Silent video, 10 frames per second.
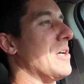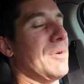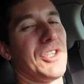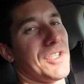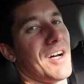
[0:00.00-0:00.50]

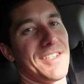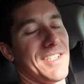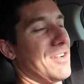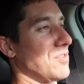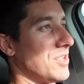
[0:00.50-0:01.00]
which is
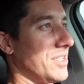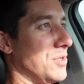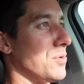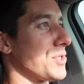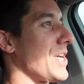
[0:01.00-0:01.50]
honestly a really
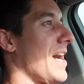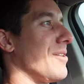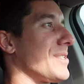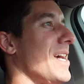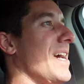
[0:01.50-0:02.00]
cool
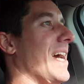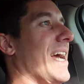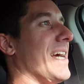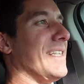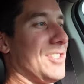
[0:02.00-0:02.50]
sound,
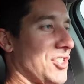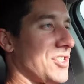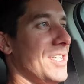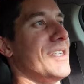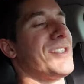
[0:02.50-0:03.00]
and it
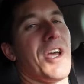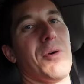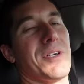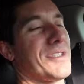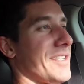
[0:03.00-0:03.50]
just is
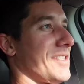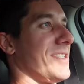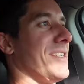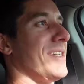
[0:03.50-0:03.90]
going 60.